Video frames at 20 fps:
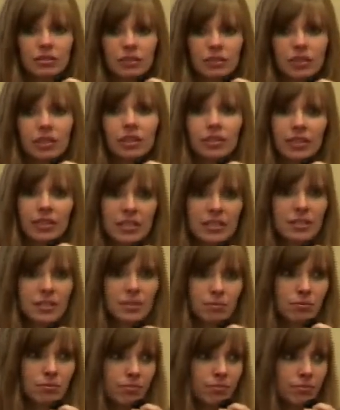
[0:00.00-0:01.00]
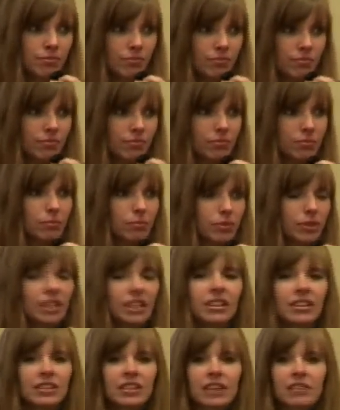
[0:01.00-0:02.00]
You know, that's a pretty
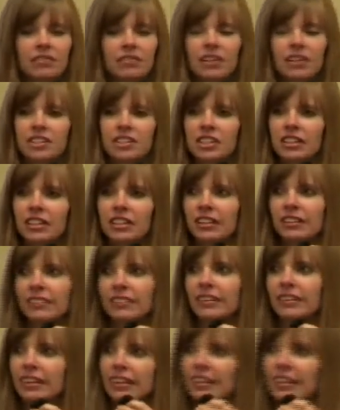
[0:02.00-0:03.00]
good definition, and